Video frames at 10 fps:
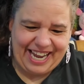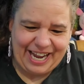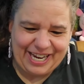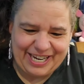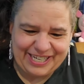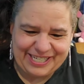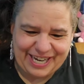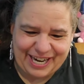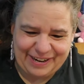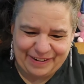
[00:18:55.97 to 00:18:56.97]
I'm going to
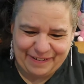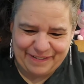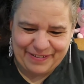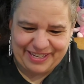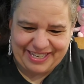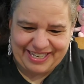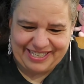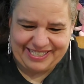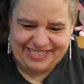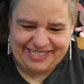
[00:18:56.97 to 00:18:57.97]
try to open
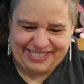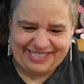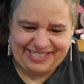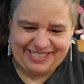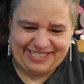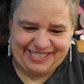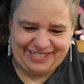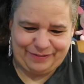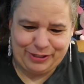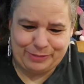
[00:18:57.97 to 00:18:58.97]
it.
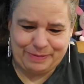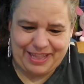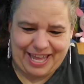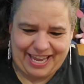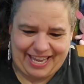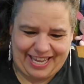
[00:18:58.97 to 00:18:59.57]
Wish me luck.